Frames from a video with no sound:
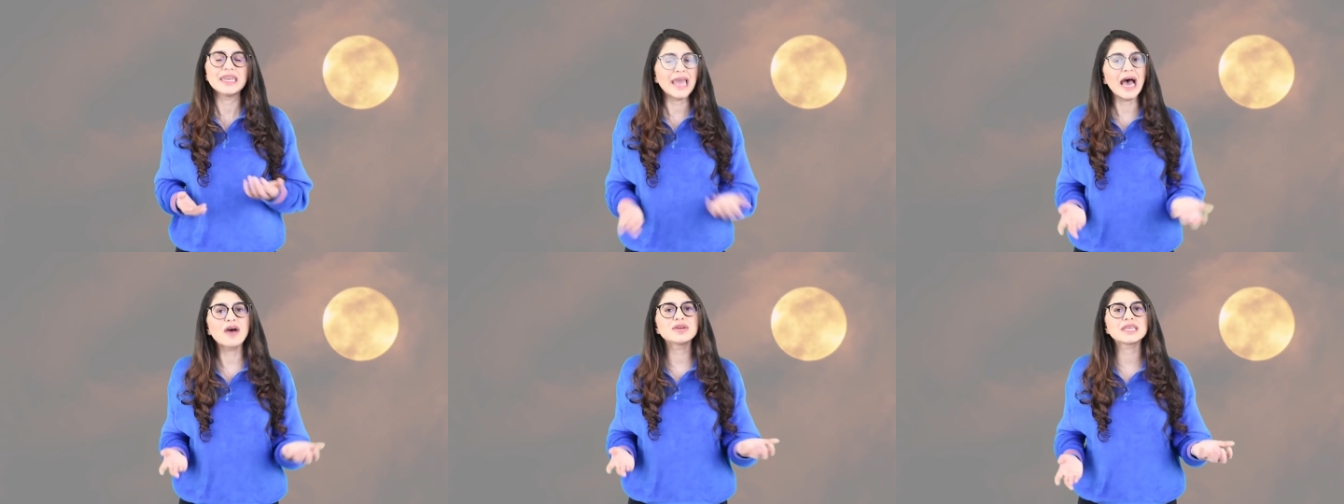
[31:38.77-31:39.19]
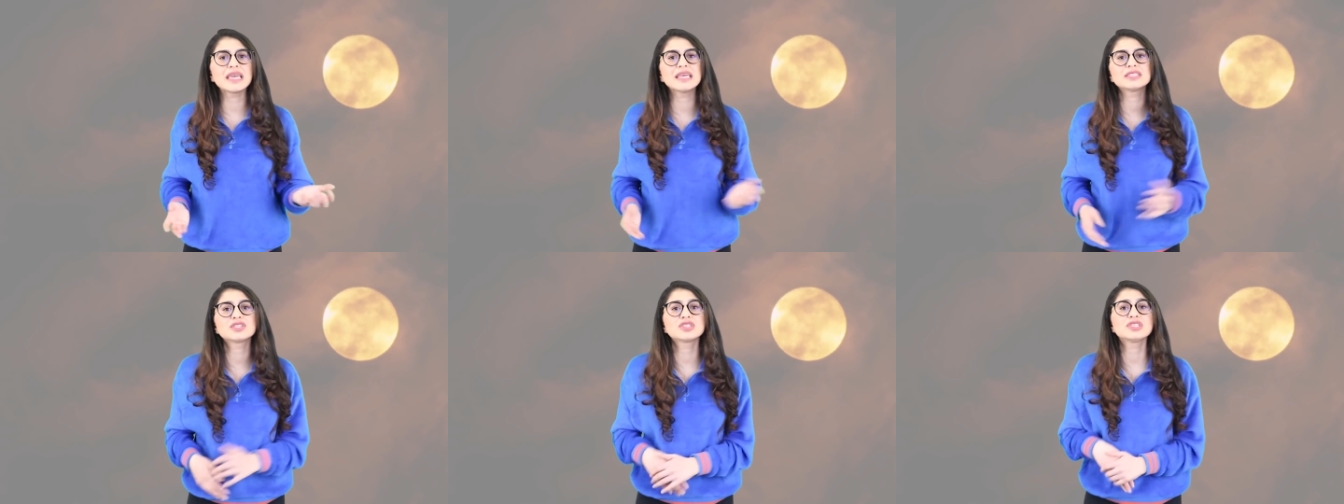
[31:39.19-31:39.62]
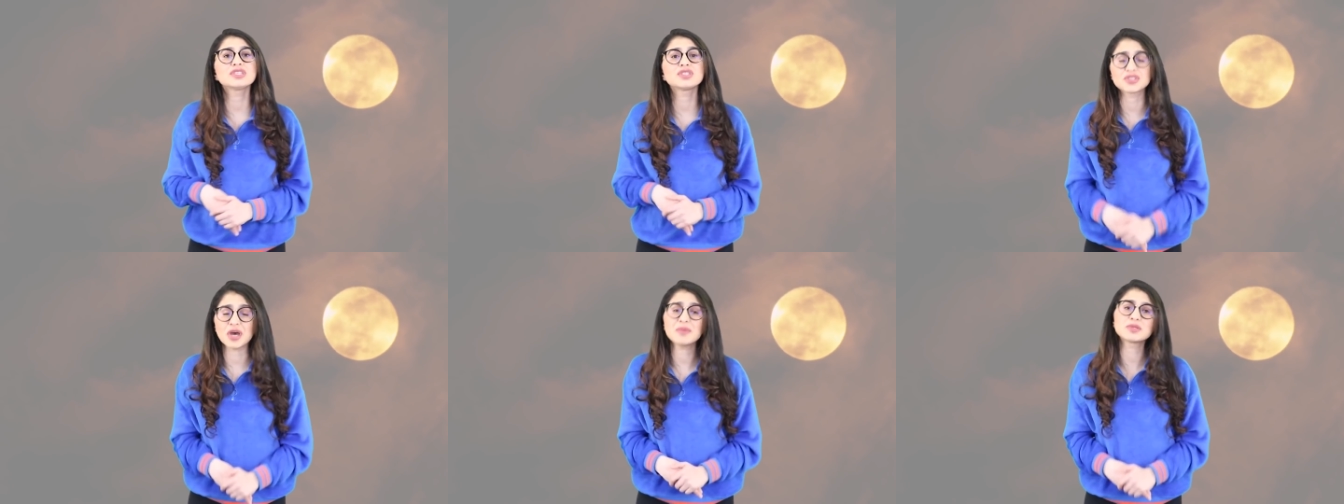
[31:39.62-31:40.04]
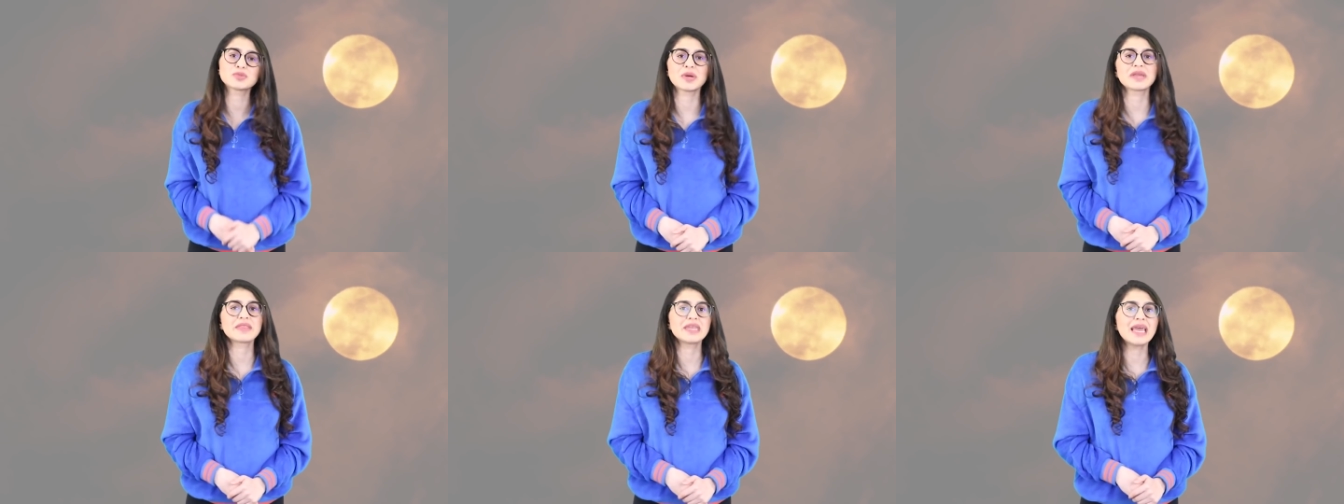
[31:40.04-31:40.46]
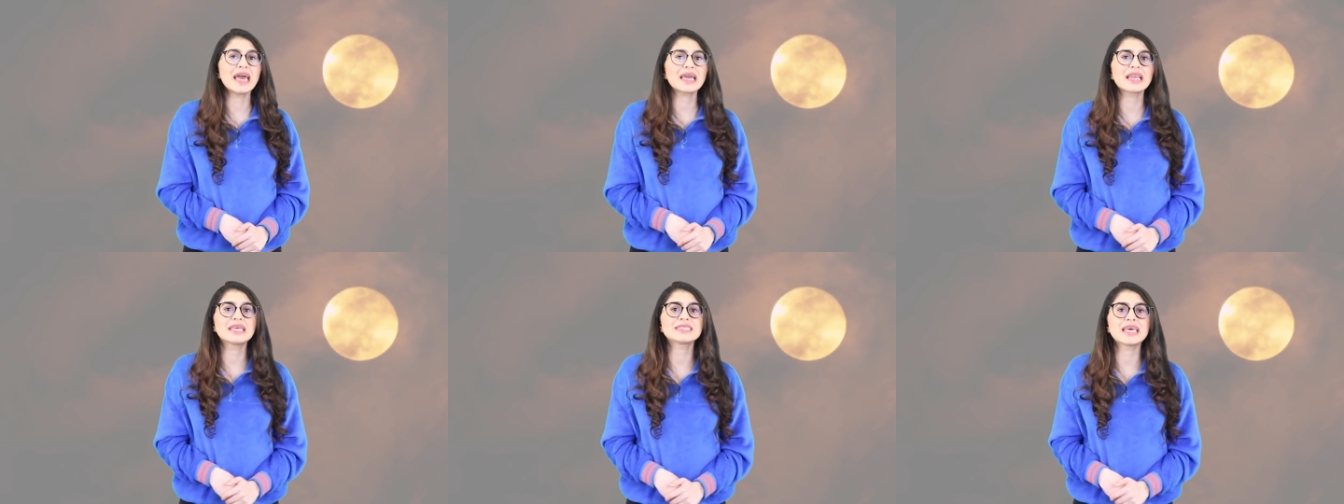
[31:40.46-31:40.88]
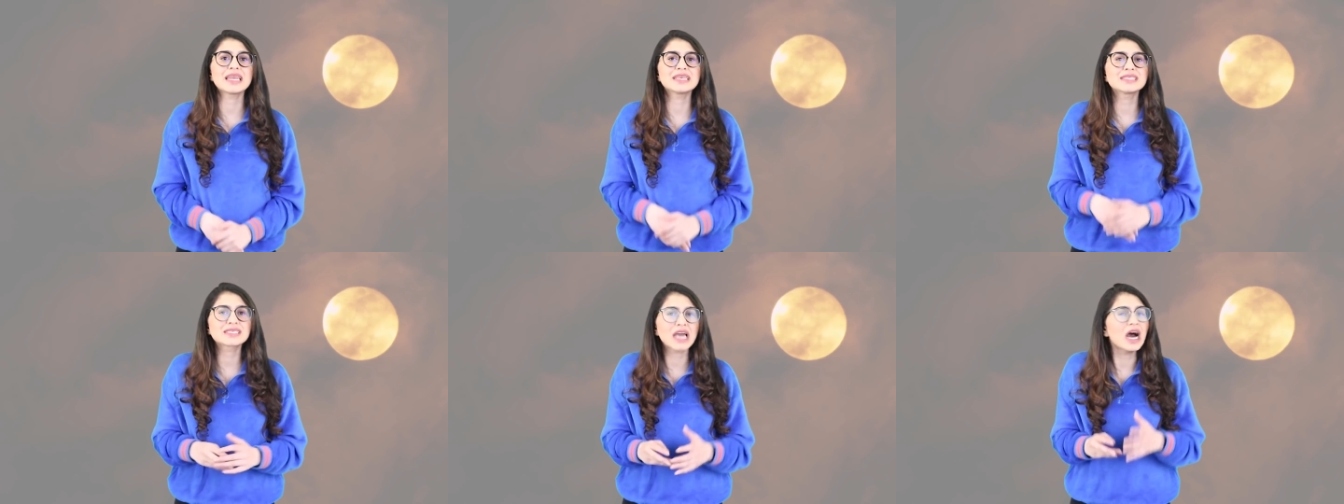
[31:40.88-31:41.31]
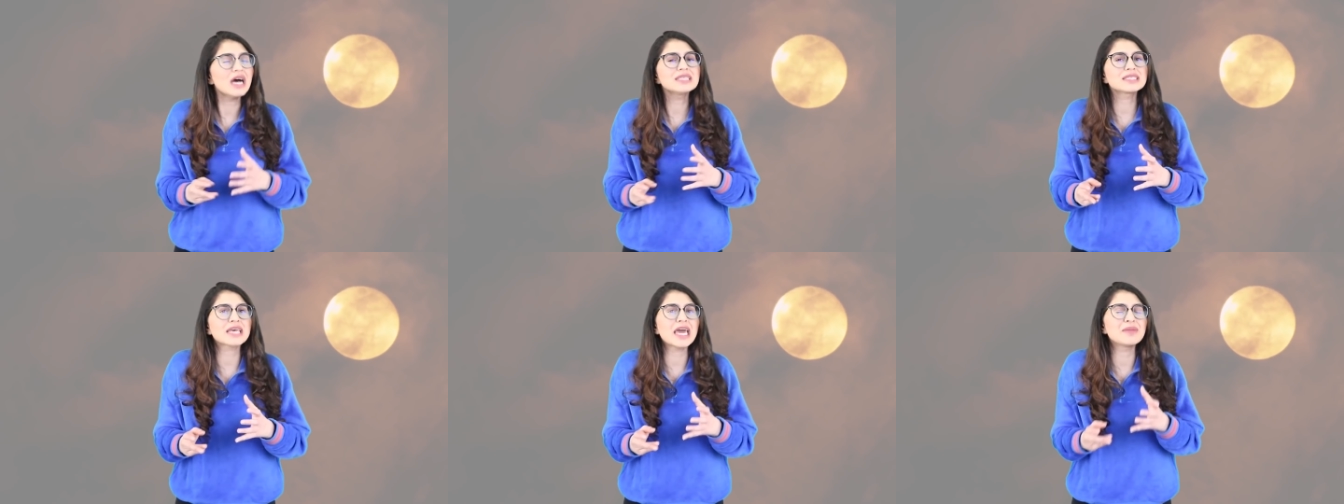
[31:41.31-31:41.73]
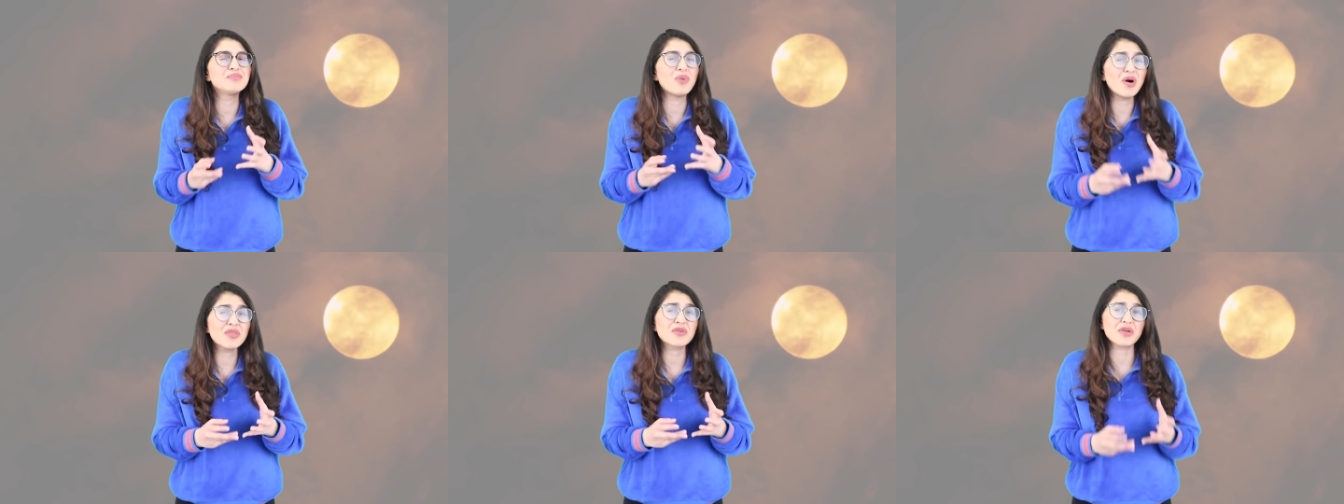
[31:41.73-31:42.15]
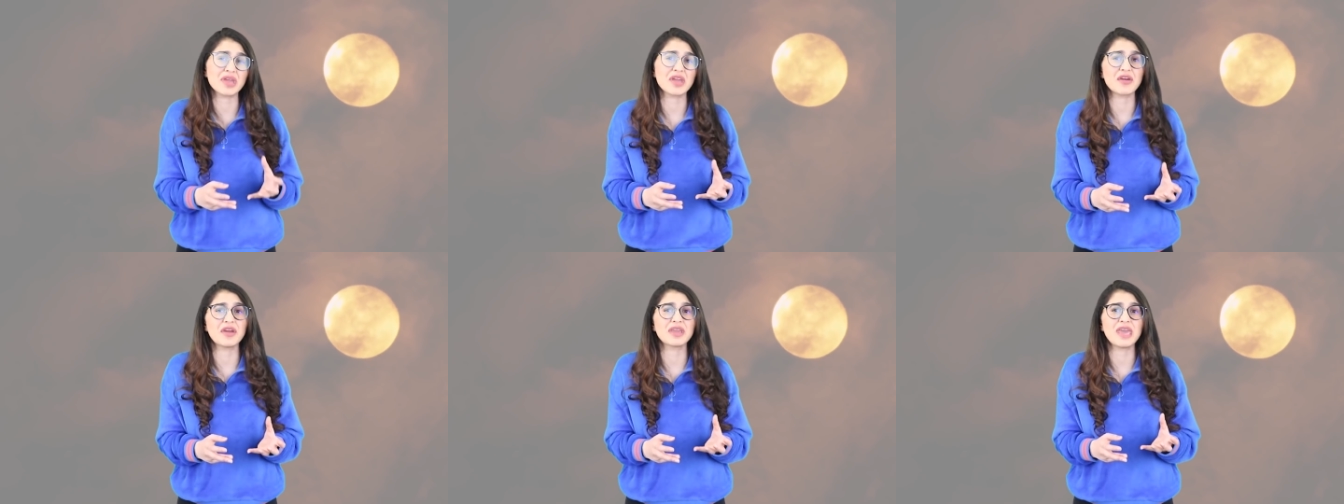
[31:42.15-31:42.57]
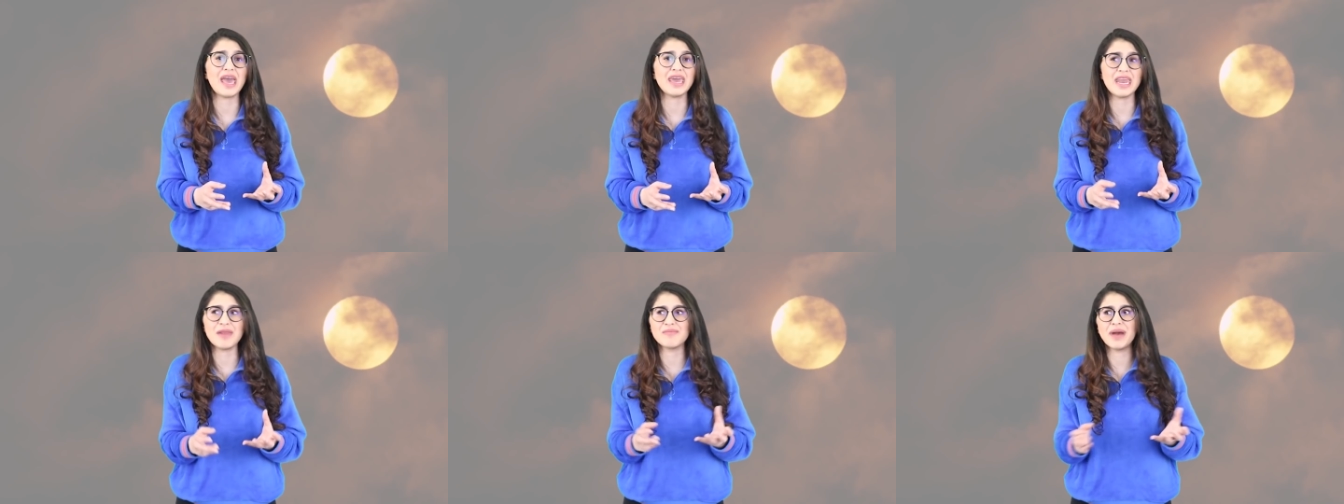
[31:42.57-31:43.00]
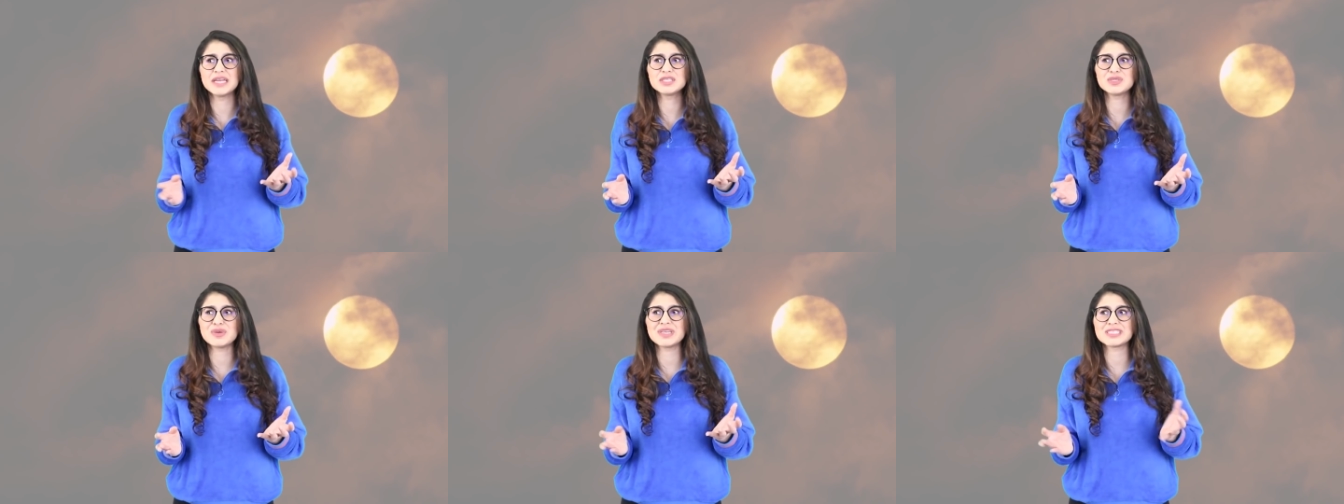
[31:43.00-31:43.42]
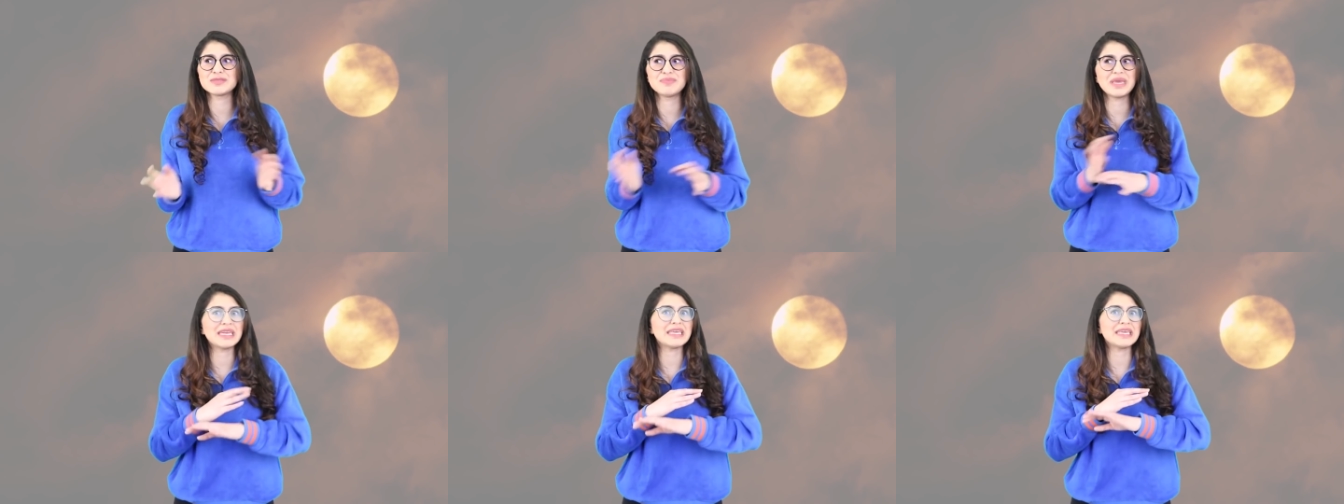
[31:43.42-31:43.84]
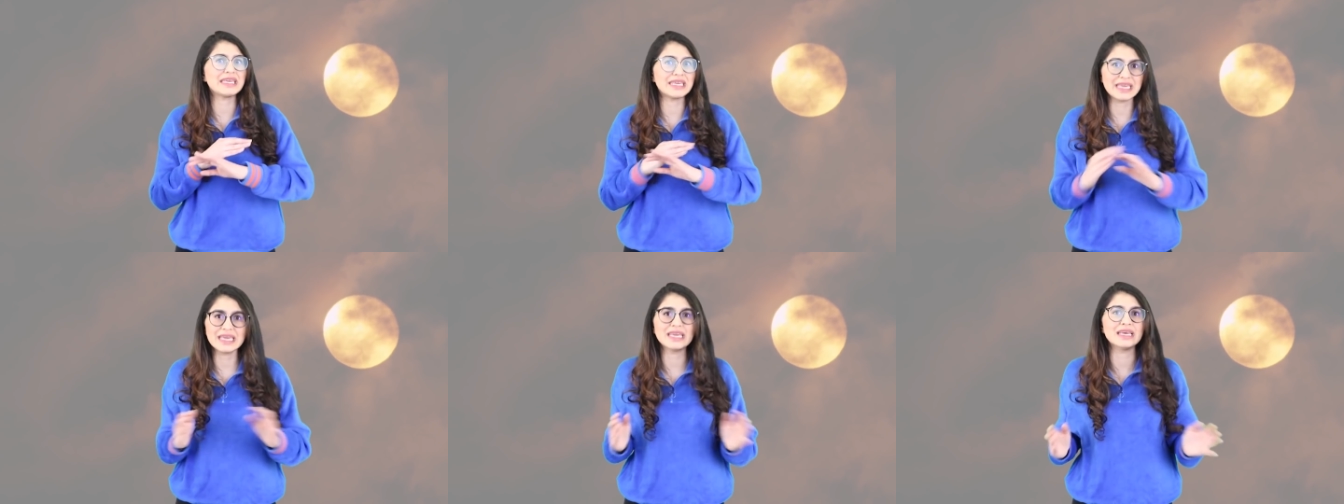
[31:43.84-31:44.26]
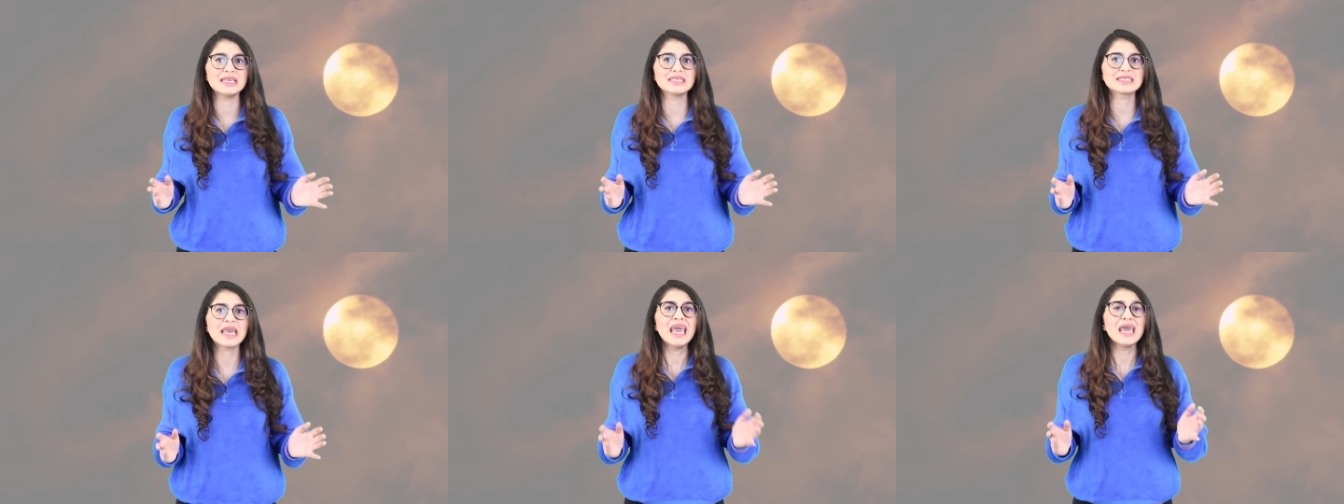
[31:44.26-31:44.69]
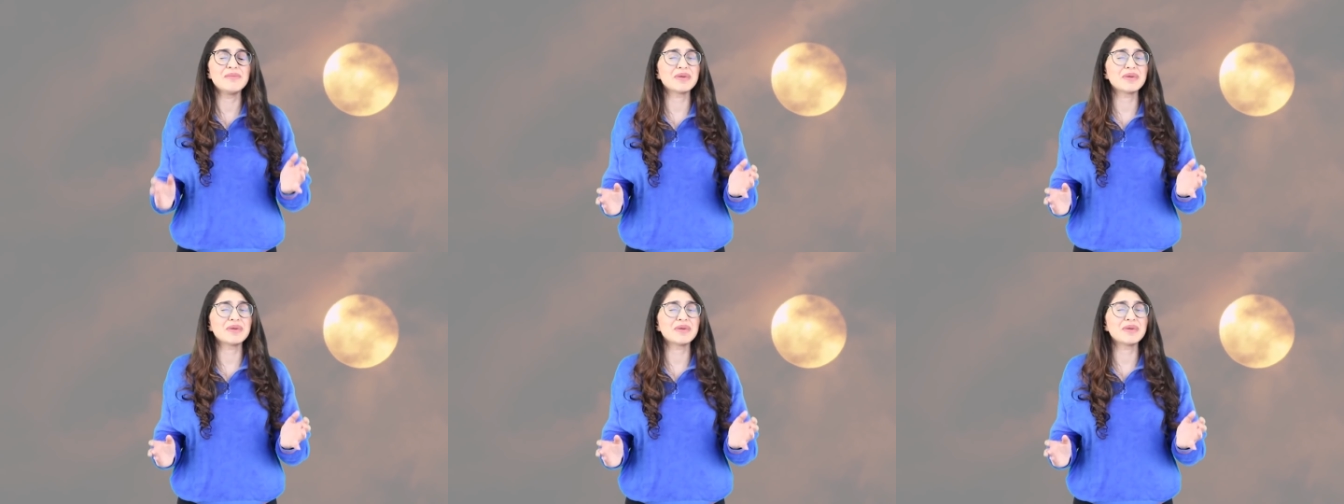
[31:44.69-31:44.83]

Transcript: Nowadays, she stopped wearing the necklace and her scar started bothering her again. And mind you, it's been years.